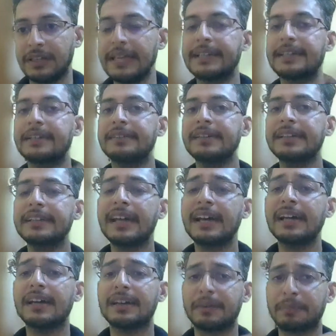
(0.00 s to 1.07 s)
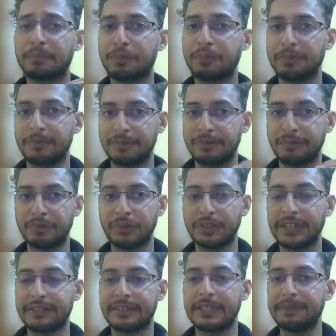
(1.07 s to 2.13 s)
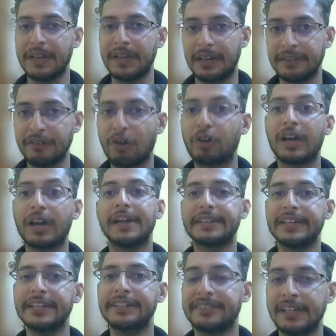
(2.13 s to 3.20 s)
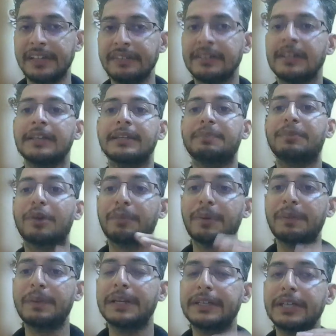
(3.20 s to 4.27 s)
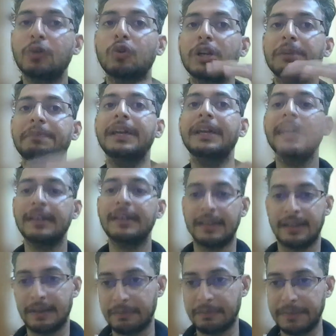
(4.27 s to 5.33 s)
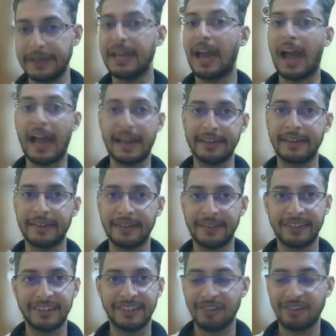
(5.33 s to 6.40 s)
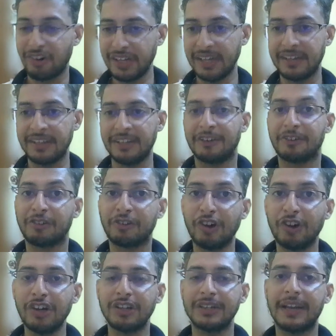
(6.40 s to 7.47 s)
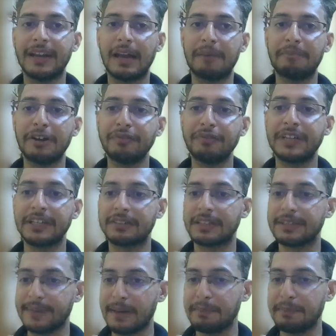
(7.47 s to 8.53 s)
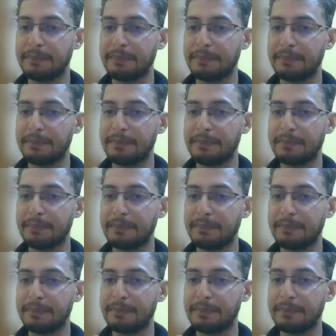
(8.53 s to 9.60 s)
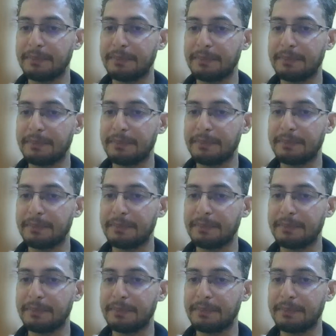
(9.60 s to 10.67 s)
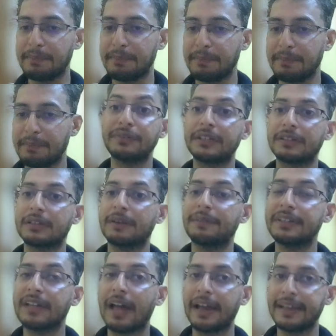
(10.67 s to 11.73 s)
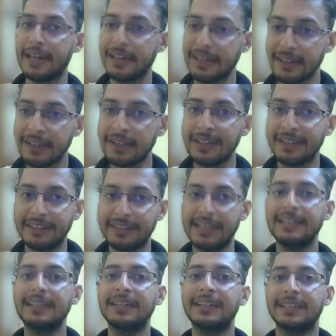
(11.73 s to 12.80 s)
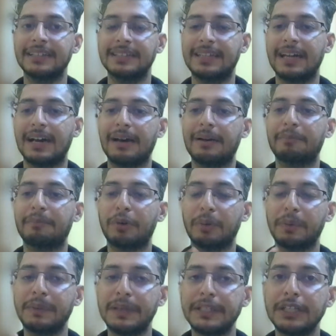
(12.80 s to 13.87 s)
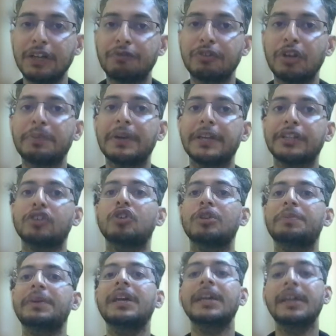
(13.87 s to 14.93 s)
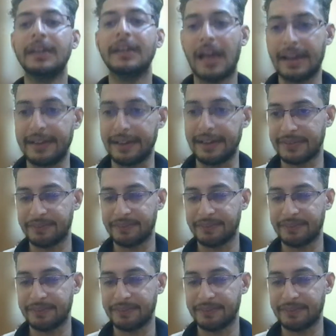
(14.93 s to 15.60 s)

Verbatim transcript: increasing the um, descriptors or characteristics, the probability will be very high. Okay. So the number of descriptor matters. The number of uh, if the number of descriptors is higher, then the probability of your prediction will be higher.